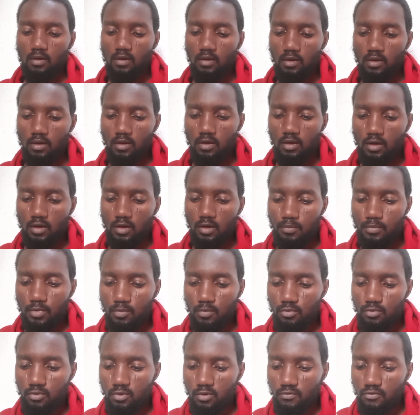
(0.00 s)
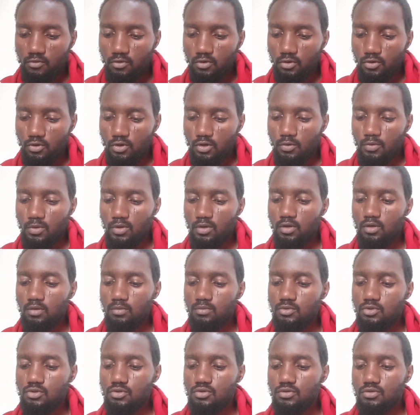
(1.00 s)
Yeah, people of God, you're
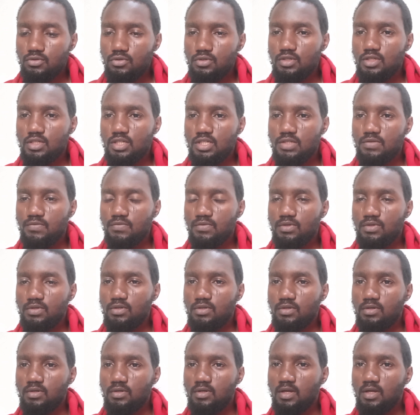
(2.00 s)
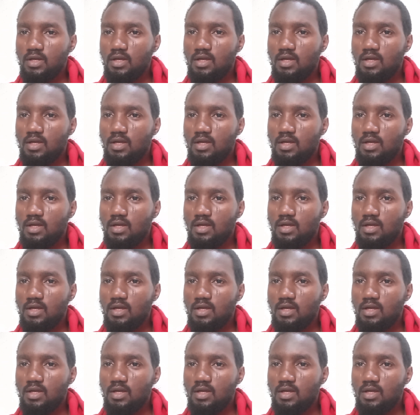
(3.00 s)
welcome to this video.